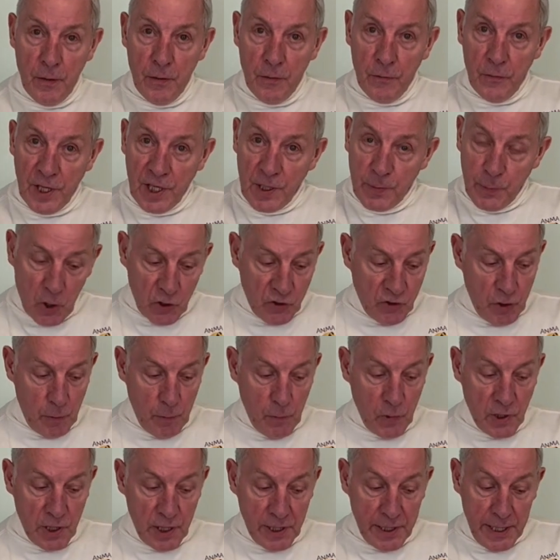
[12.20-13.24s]
these postural
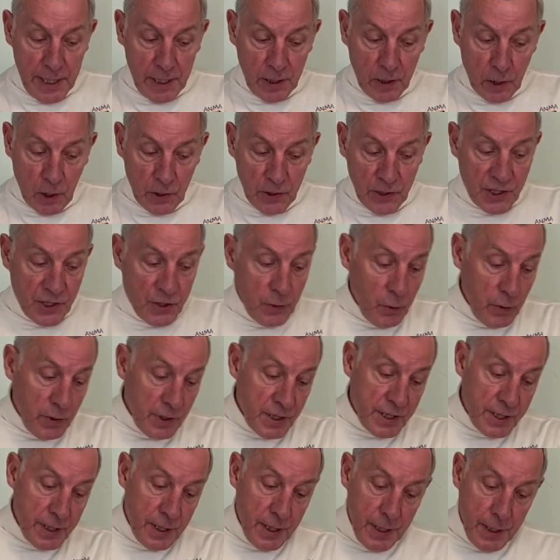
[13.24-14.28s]
muscles here called the
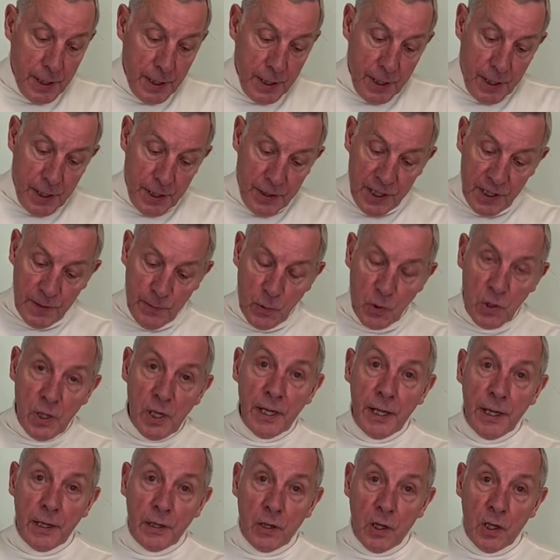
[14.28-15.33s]
psoas and this muscle
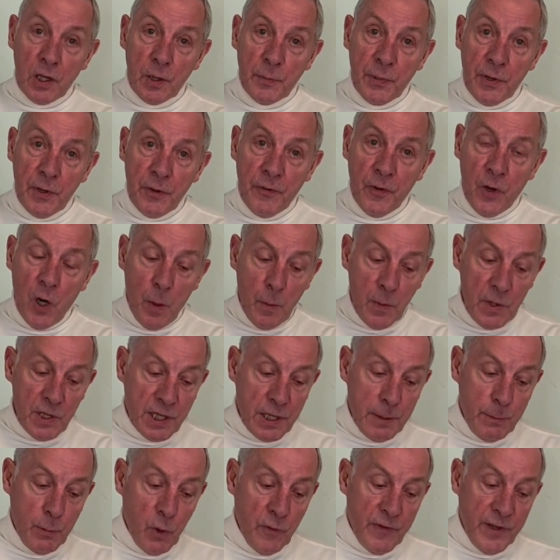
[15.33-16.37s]
here called the piriformis to
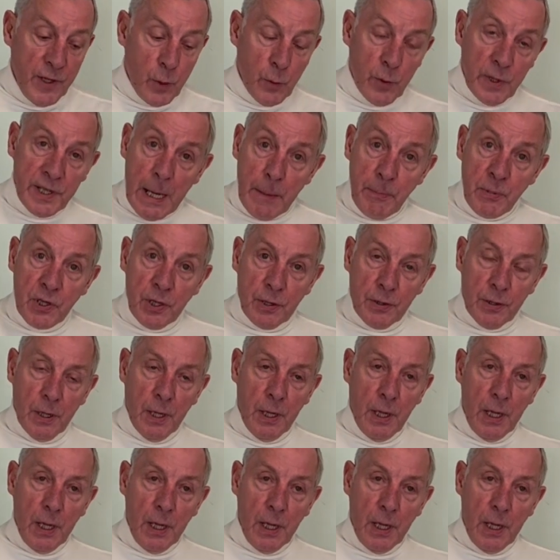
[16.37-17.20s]
move into adaptation,